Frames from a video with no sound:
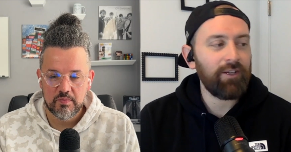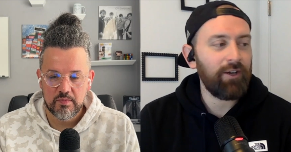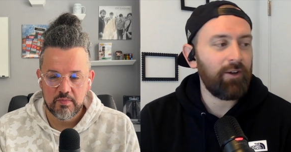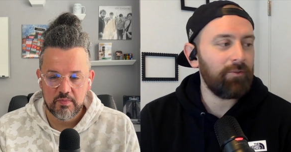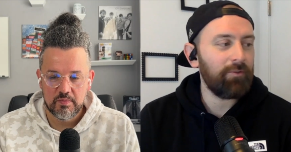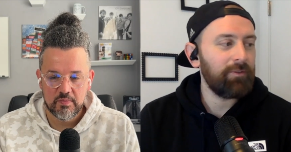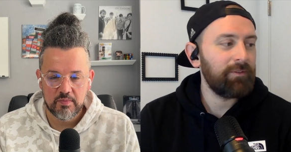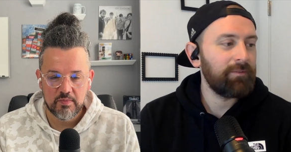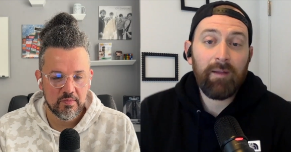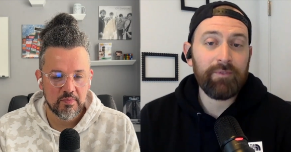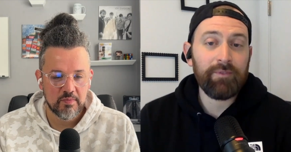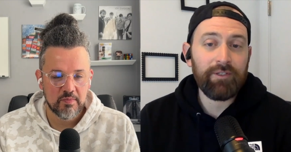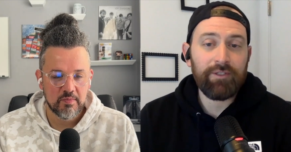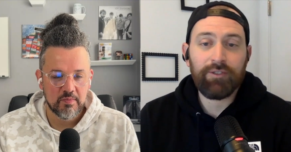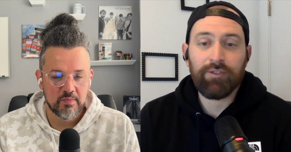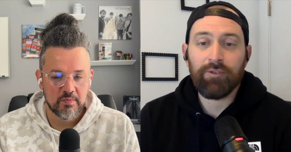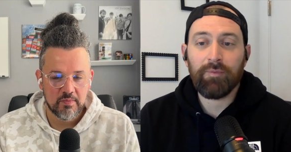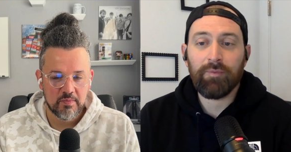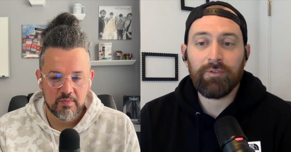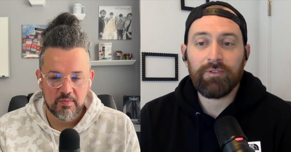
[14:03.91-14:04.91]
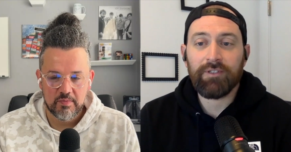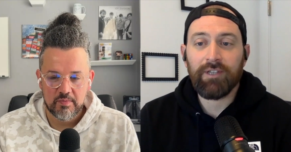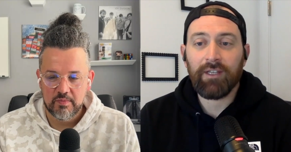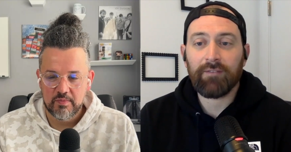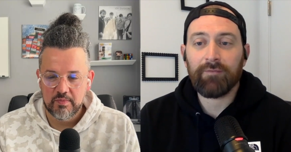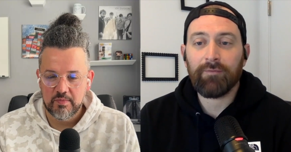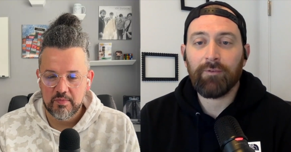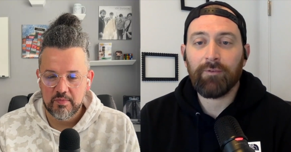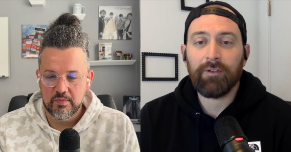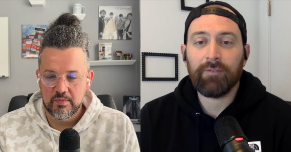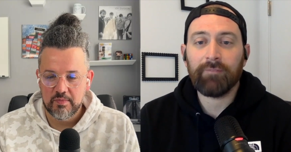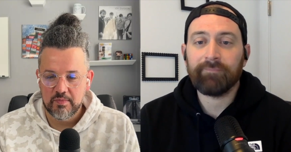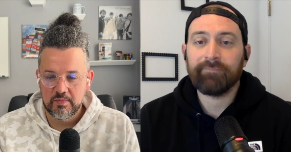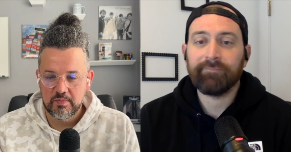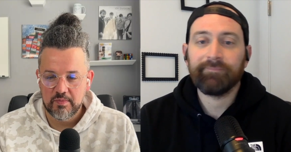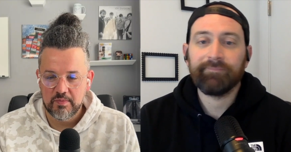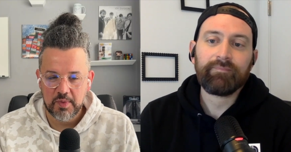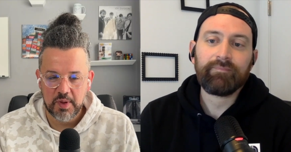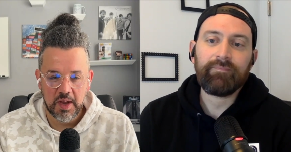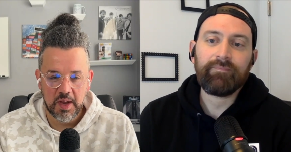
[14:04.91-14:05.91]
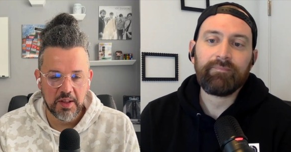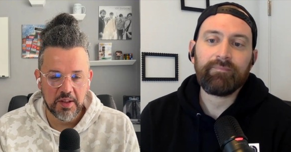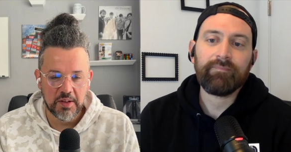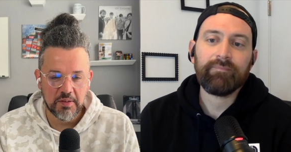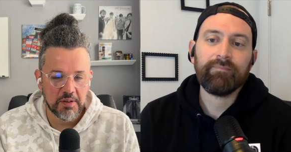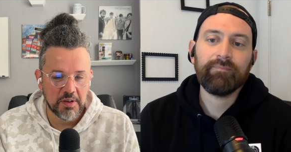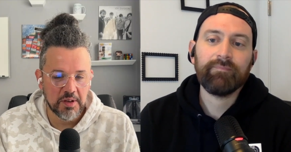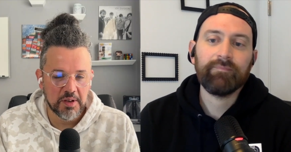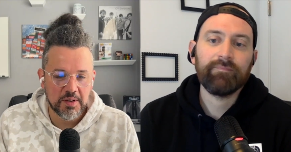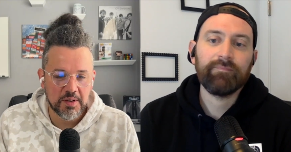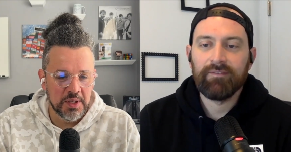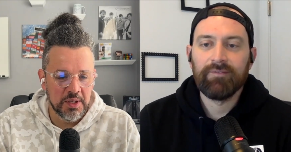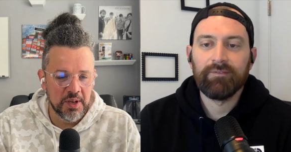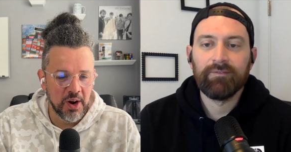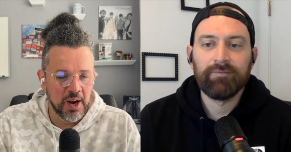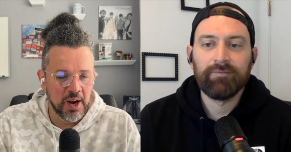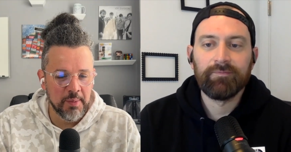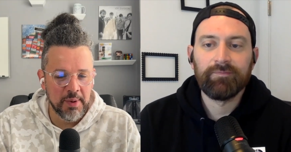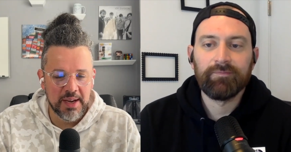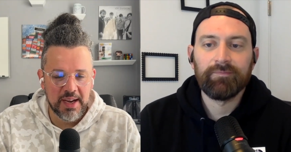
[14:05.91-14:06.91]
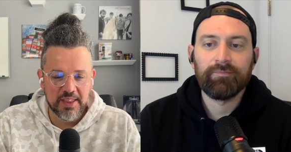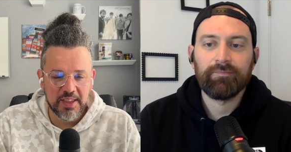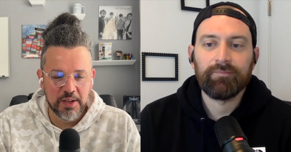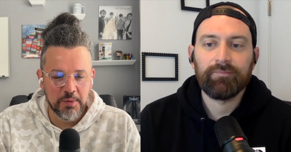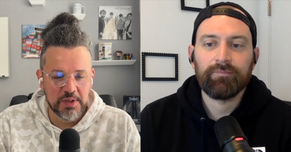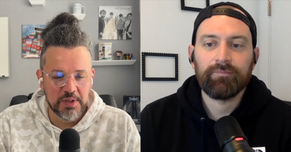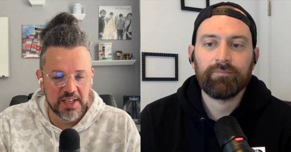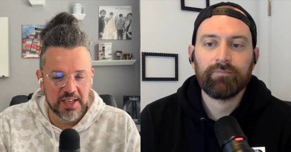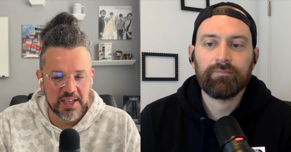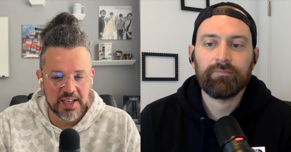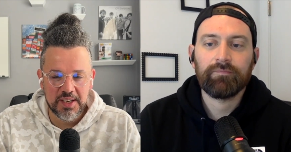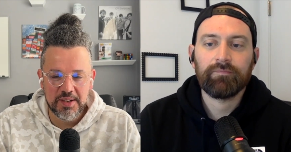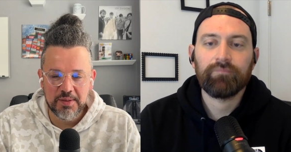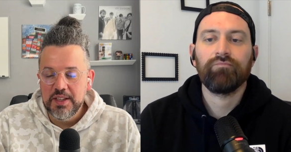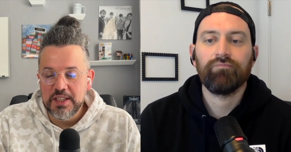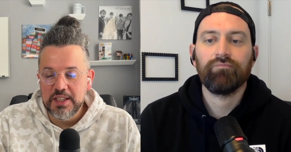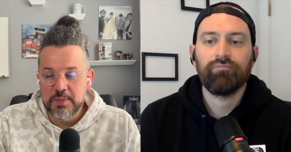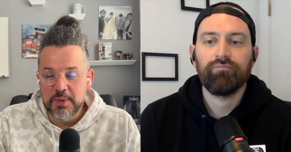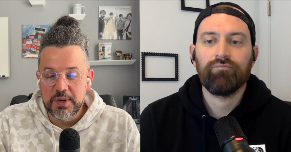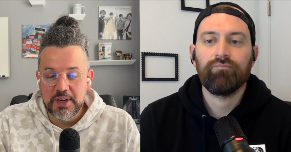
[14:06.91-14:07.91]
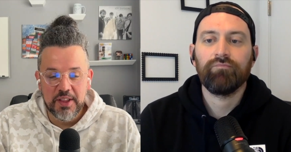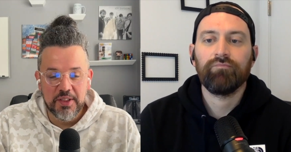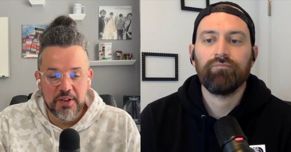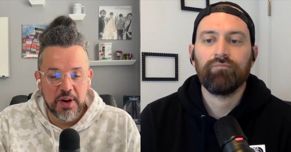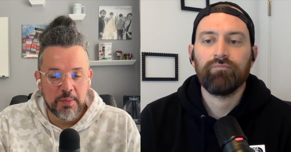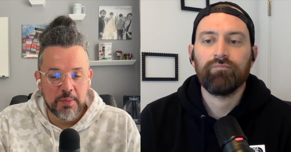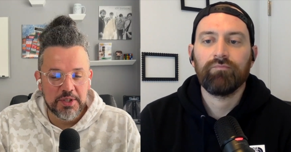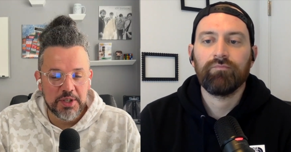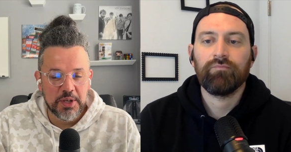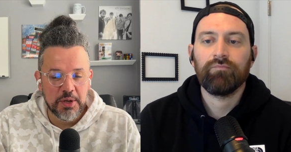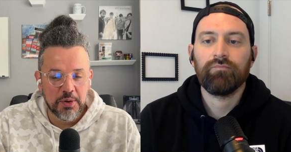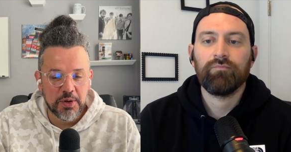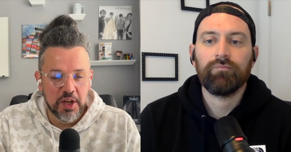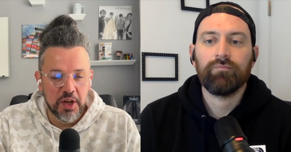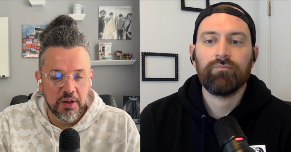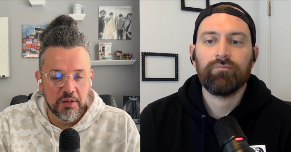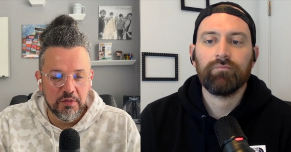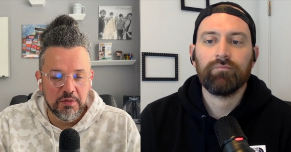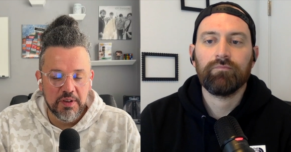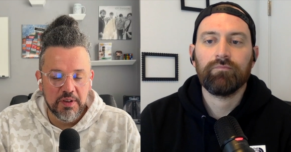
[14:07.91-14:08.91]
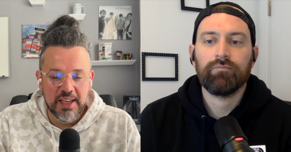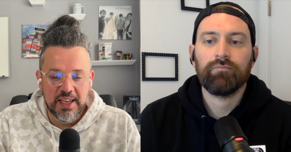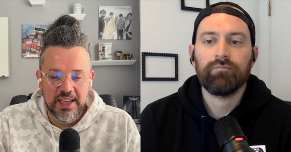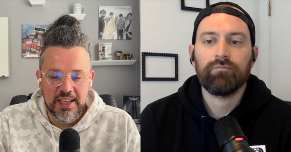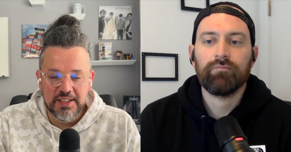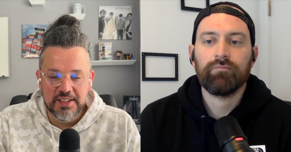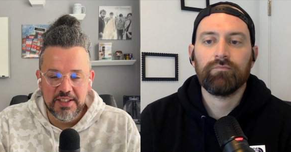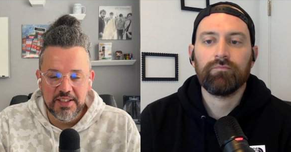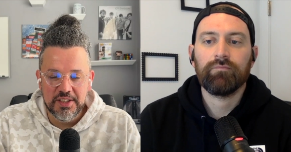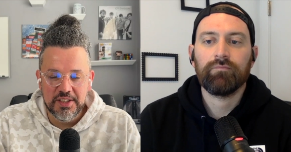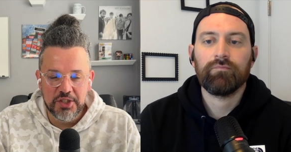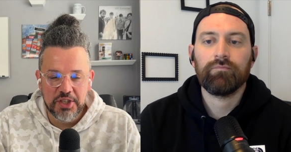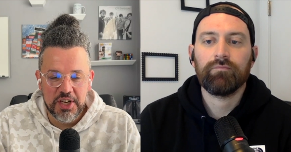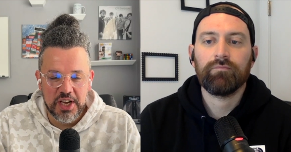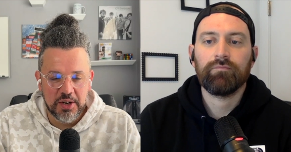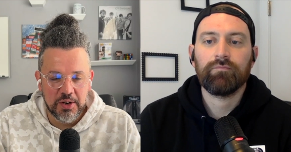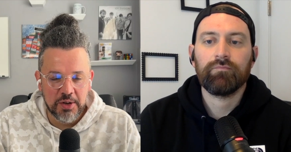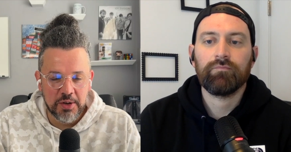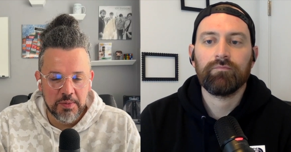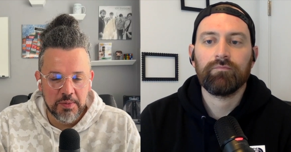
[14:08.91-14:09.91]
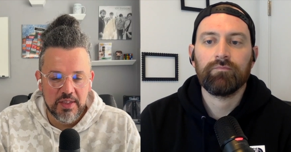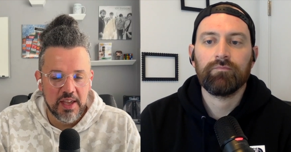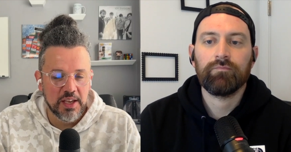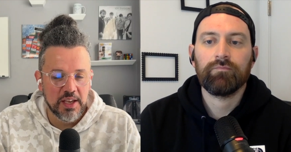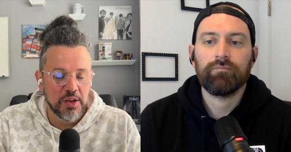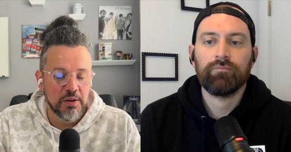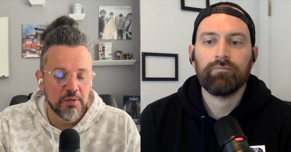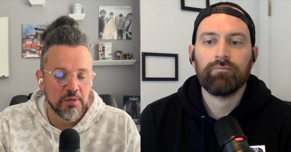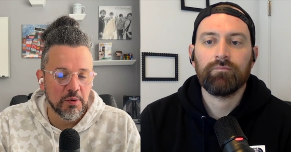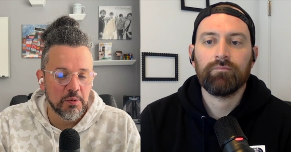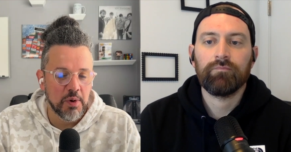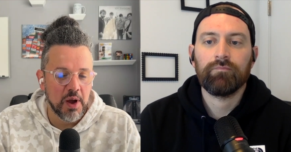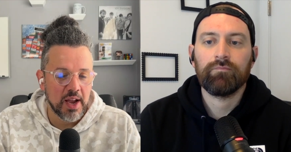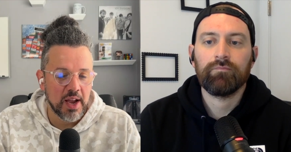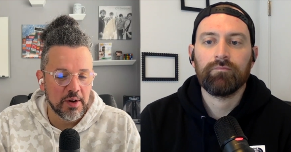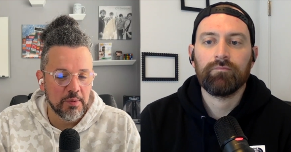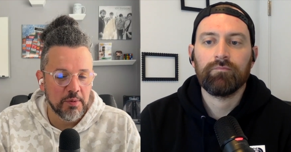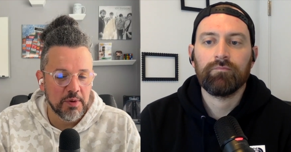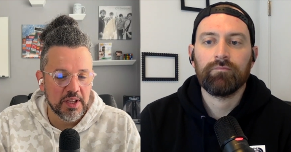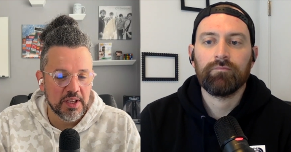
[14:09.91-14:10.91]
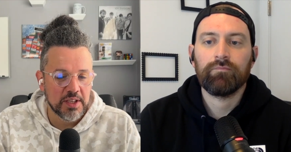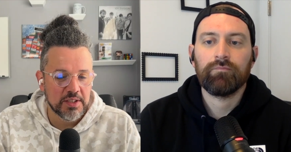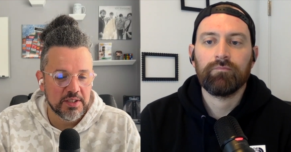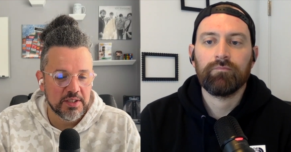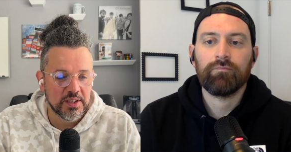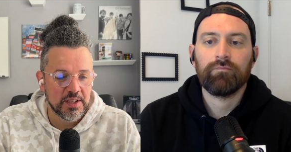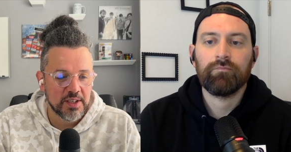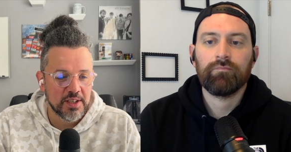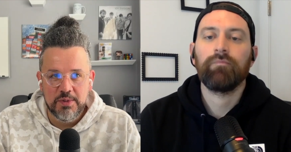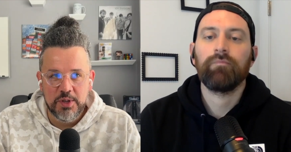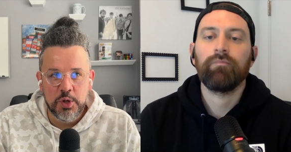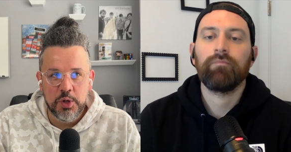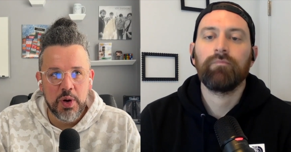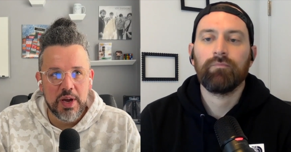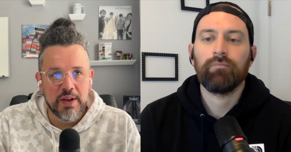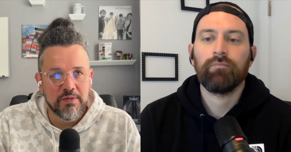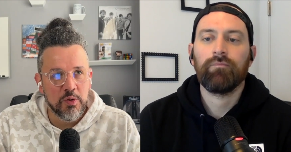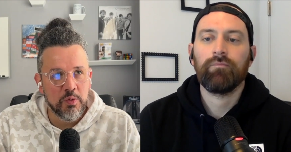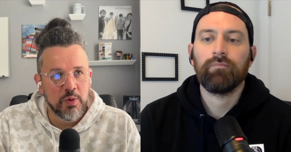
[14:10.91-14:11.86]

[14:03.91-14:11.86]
Speaker 1: So I'm just super psyched for it.
Speaker 2: I love it. All right, man. I think we did it. This has been another episode of Into the Channel. Thank you for rocking with us. UEFA